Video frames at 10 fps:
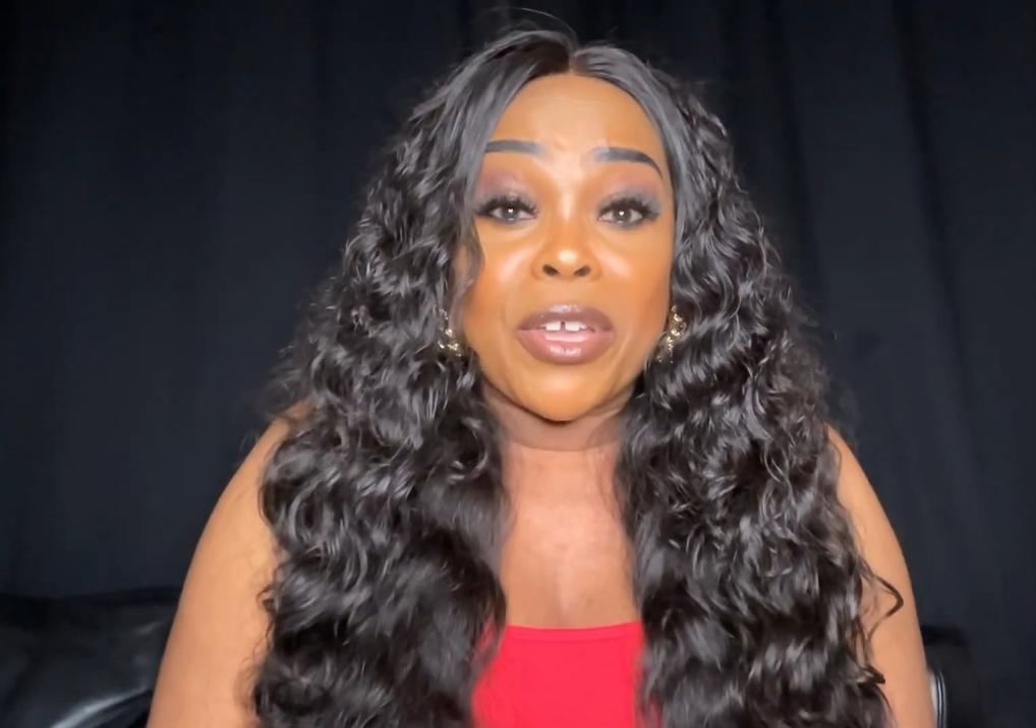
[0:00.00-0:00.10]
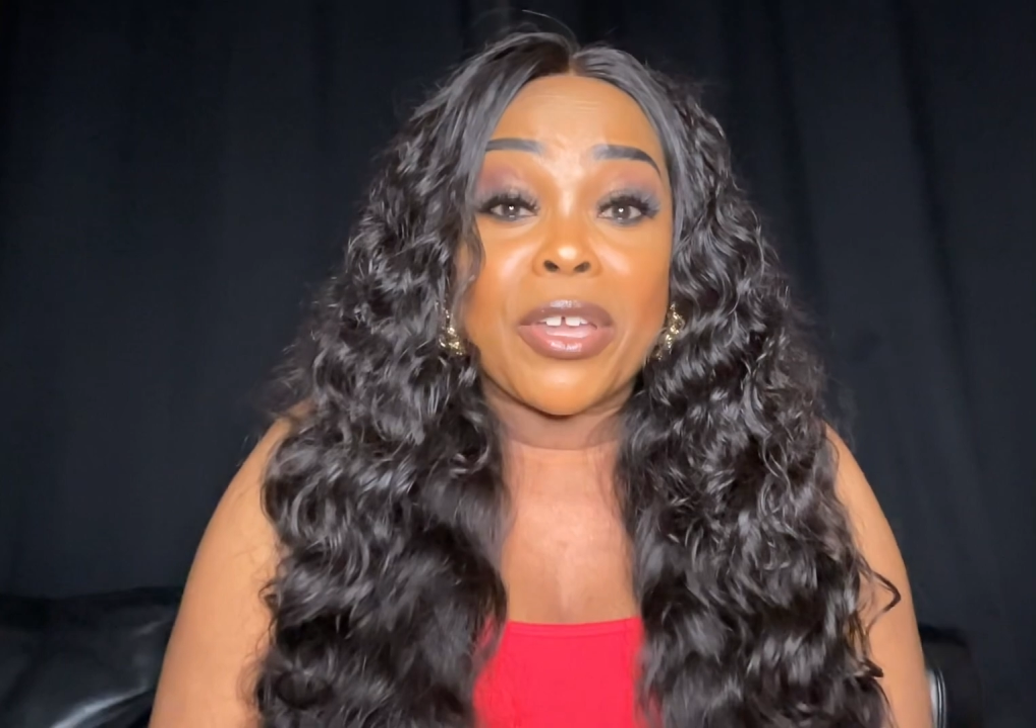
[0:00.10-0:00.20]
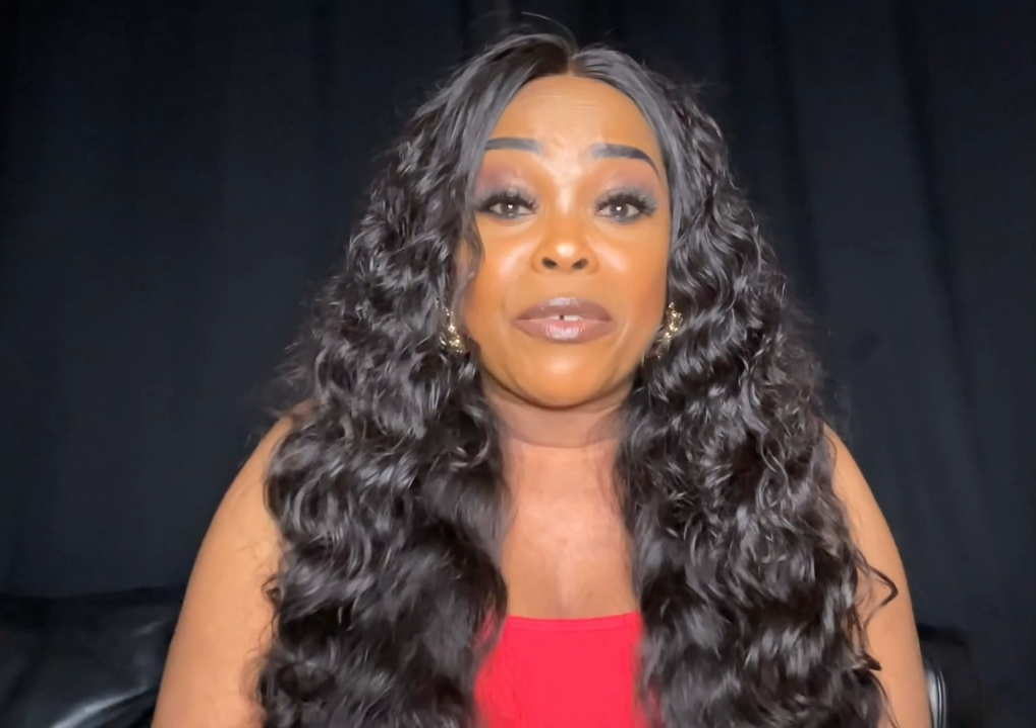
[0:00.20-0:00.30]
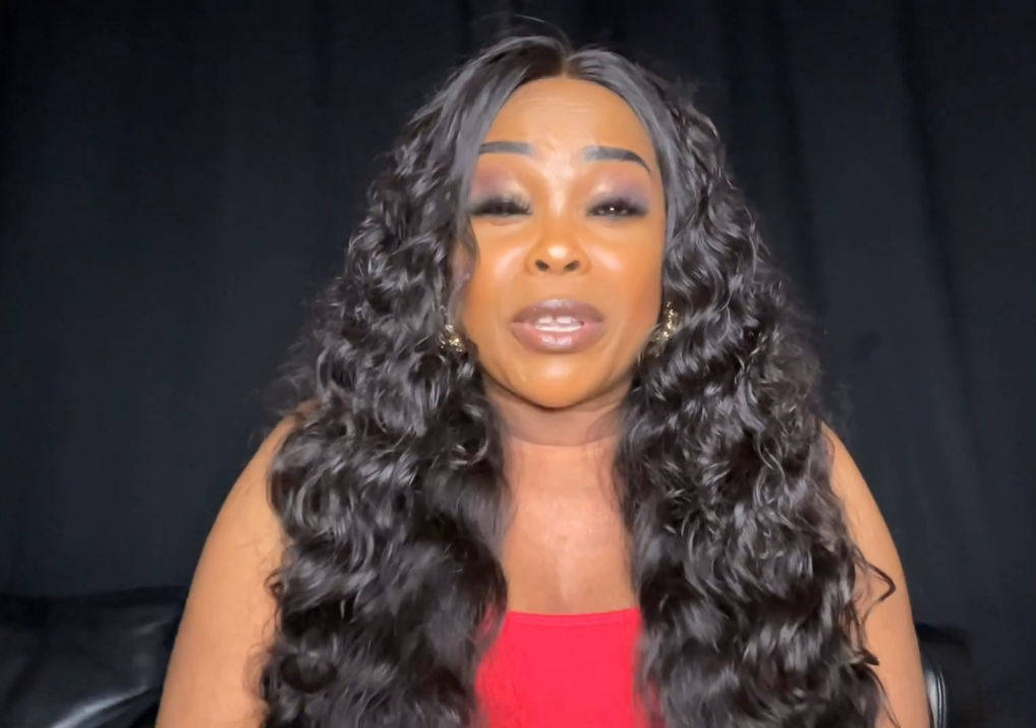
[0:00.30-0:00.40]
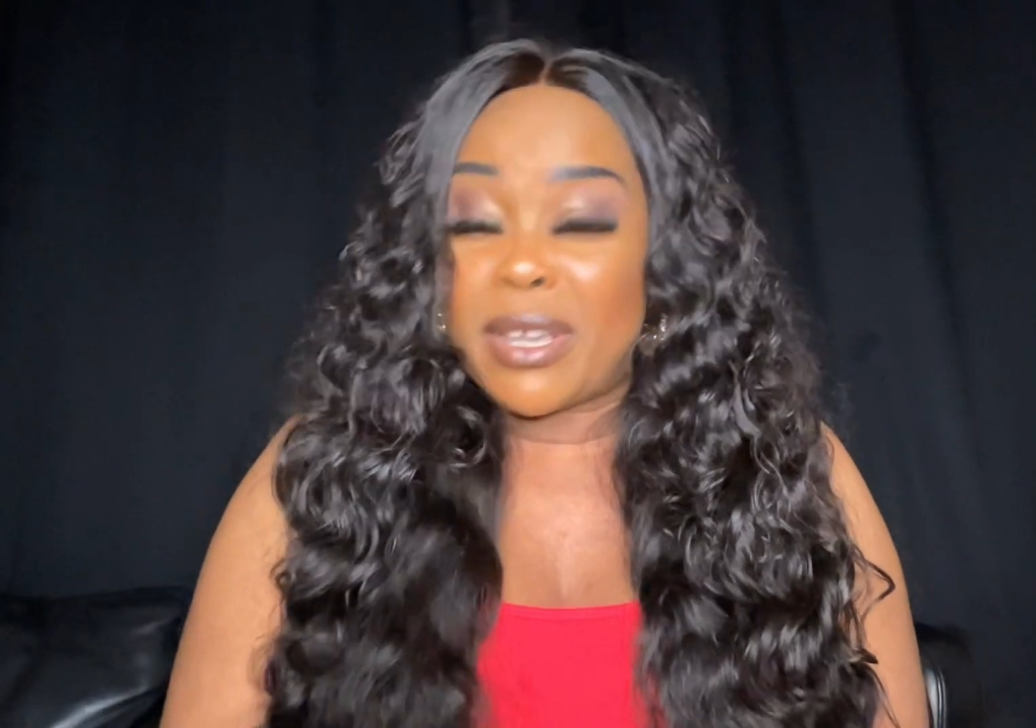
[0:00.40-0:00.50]

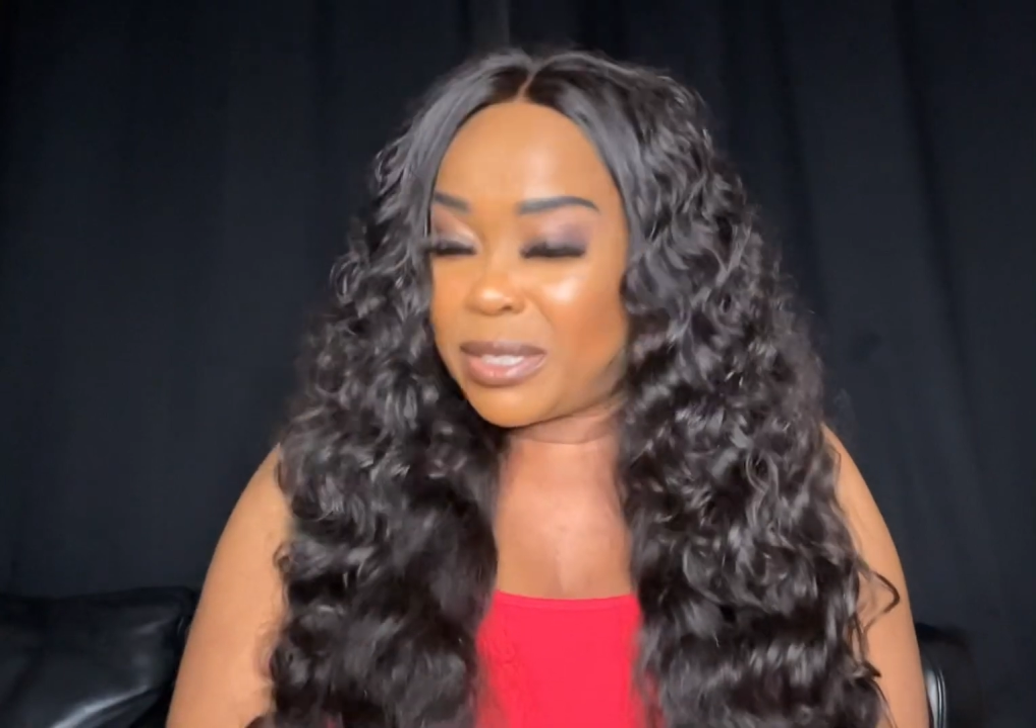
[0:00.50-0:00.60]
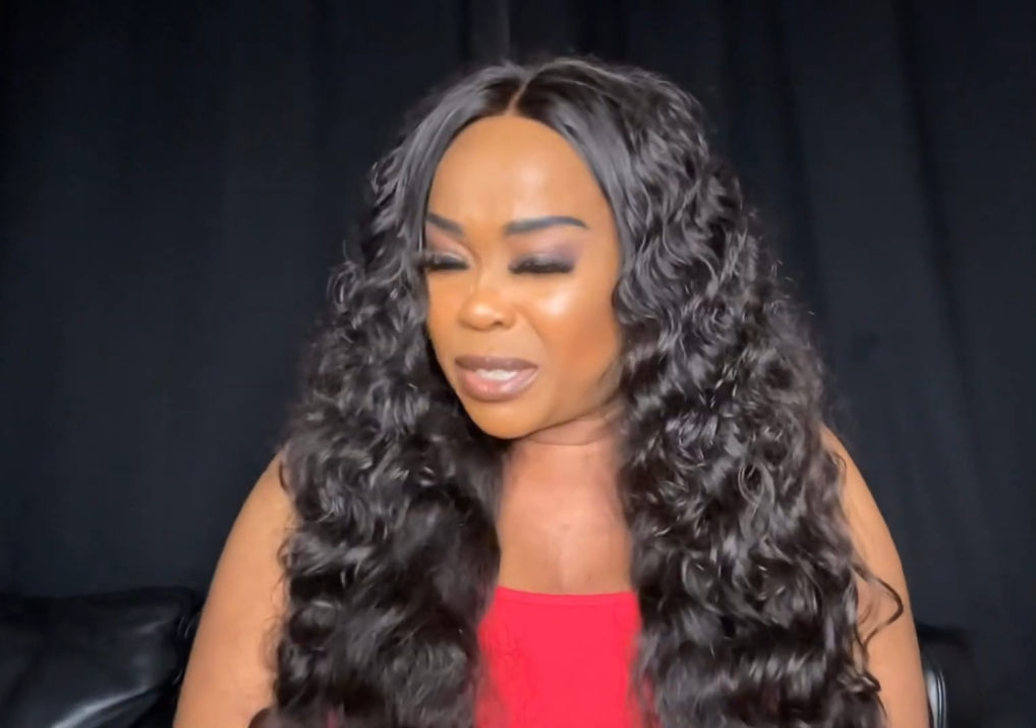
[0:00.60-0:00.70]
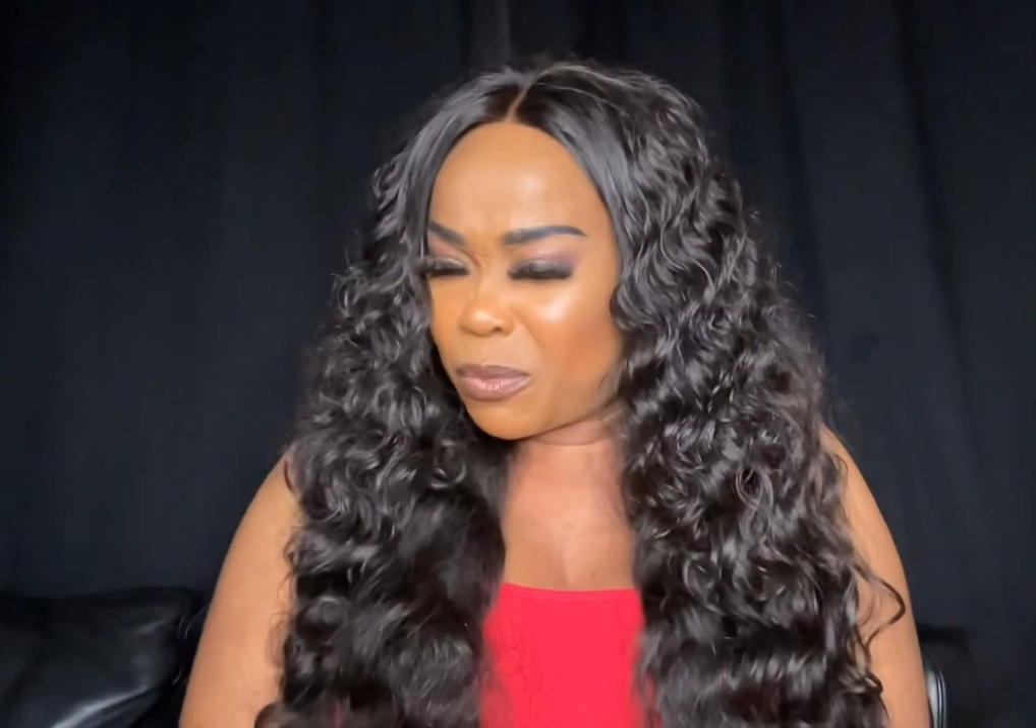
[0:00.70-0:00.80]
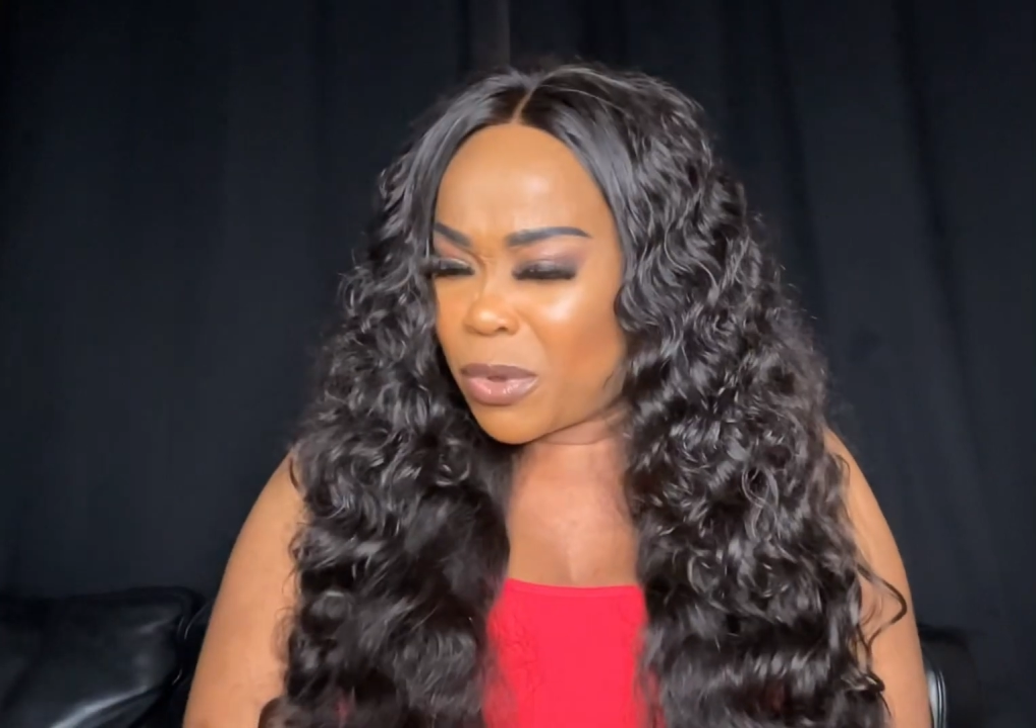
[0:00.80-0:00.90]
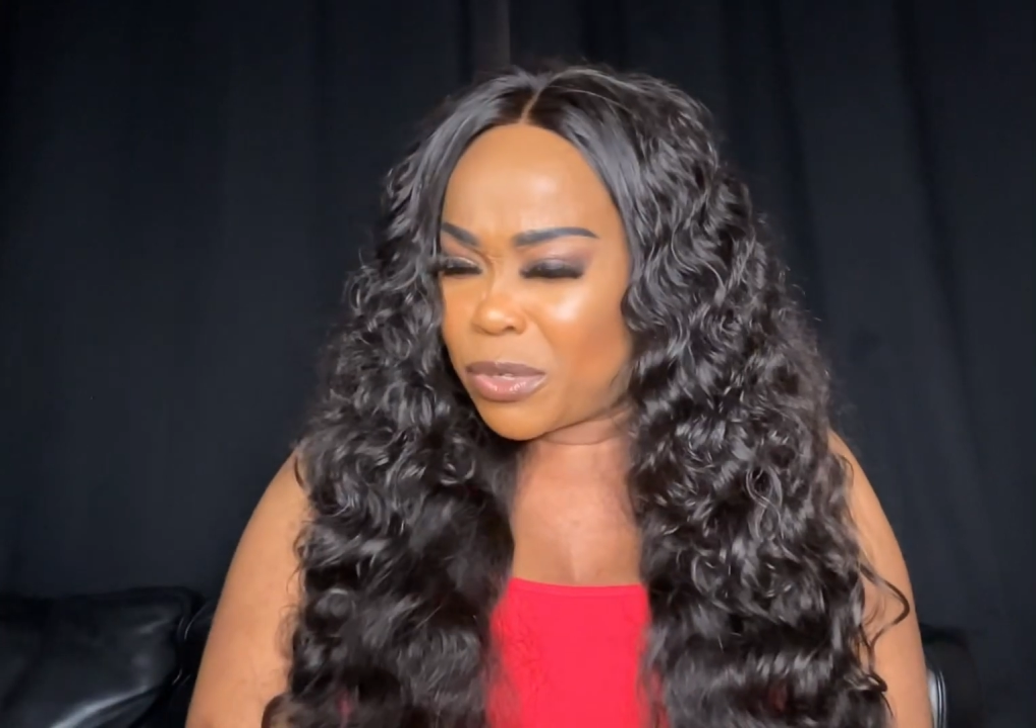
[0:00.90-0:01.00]
is
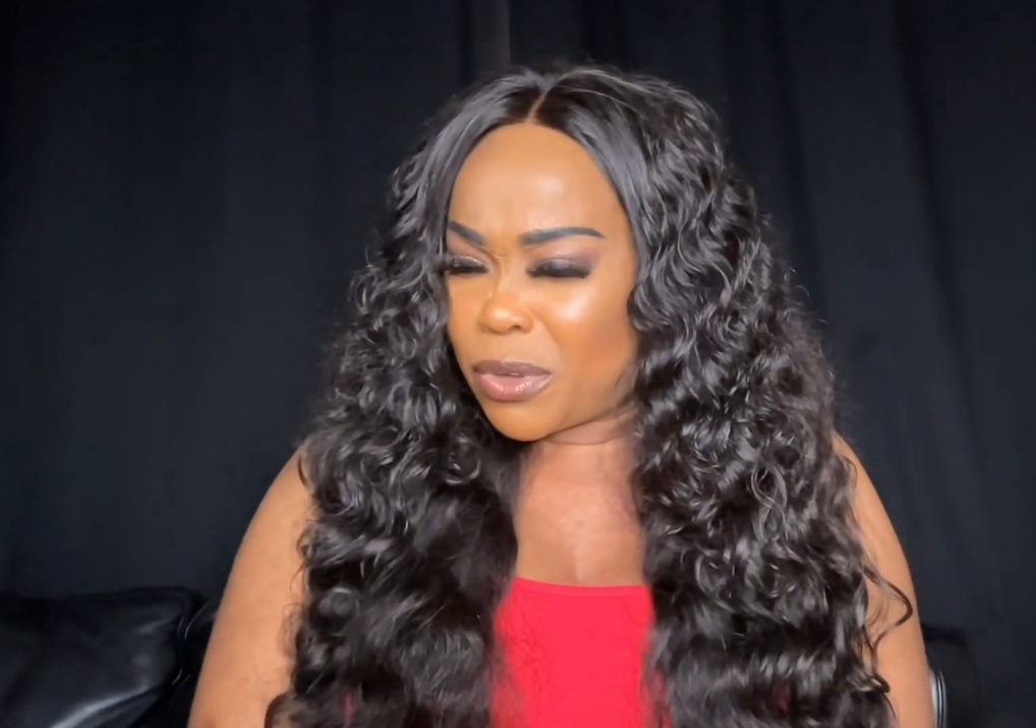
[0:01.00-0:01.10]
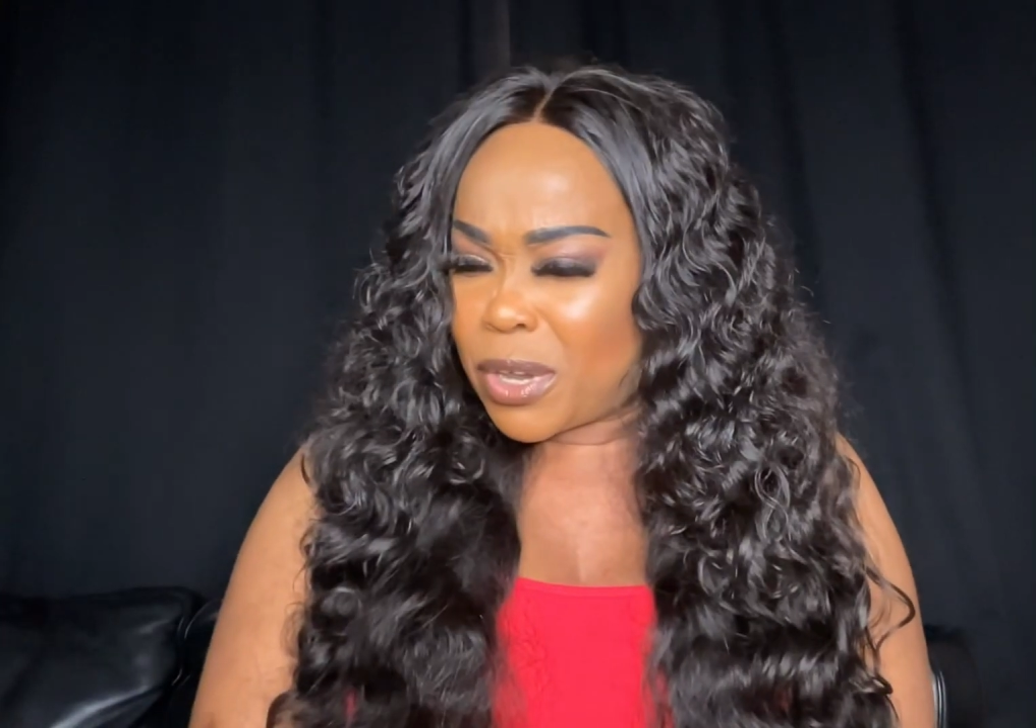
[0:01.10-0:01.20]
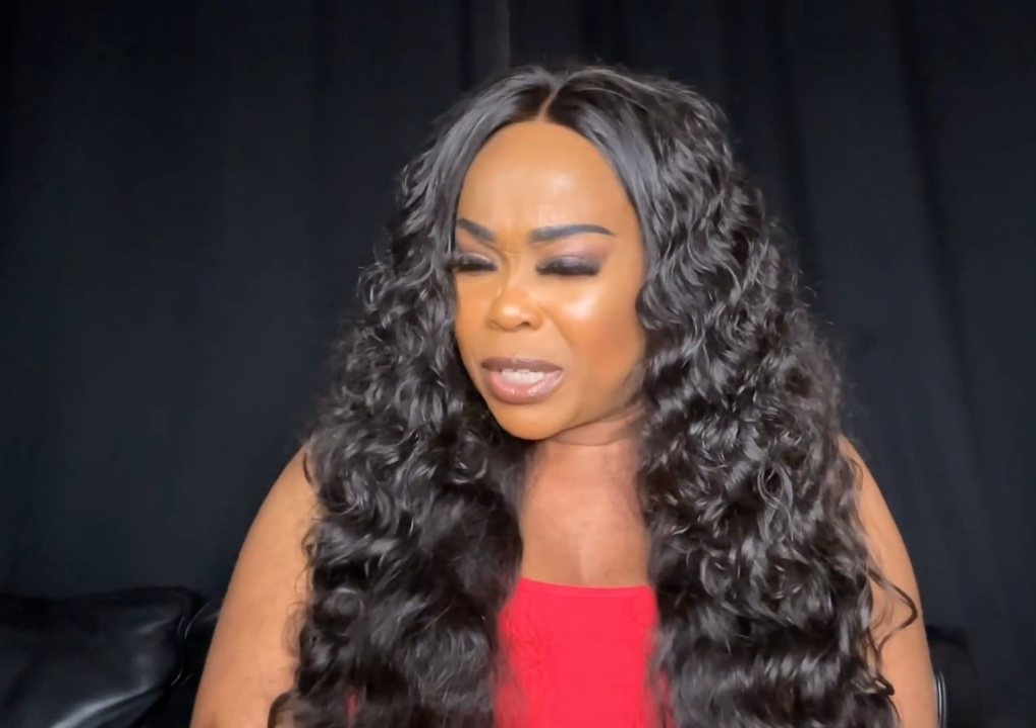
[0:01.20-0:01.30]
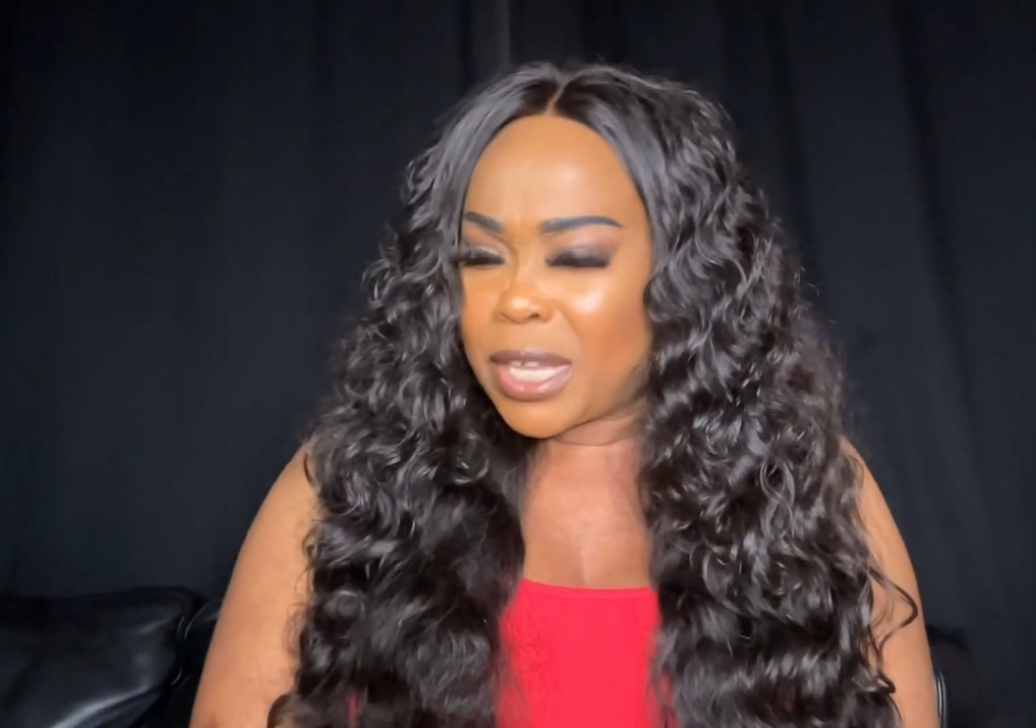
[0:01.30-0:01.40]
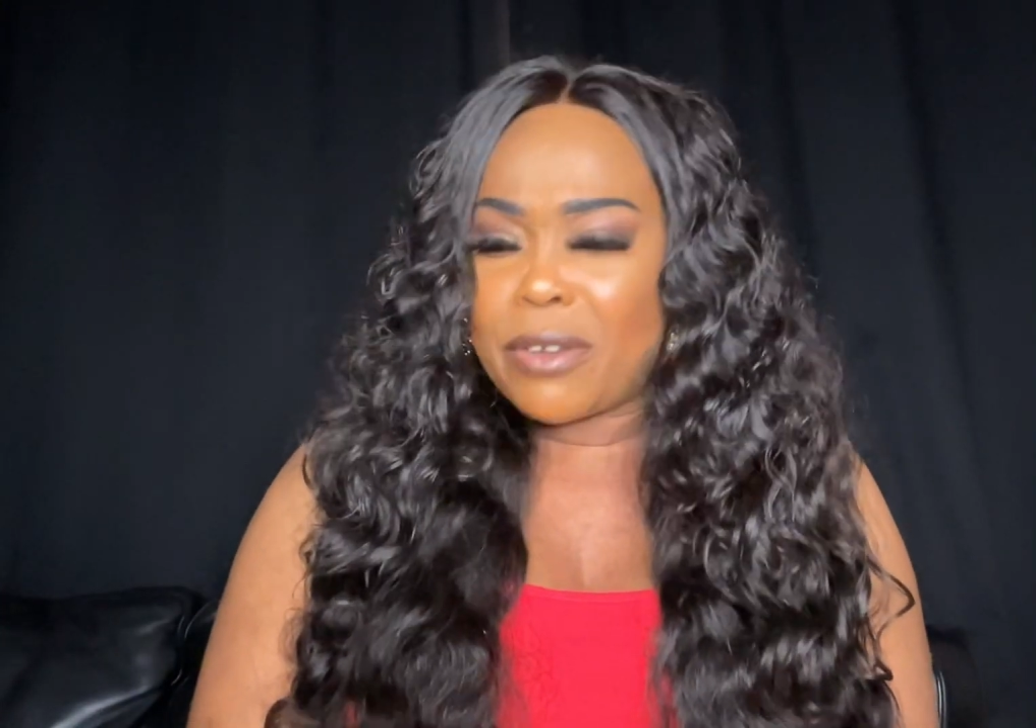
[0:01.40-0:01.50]
it, what do you call it,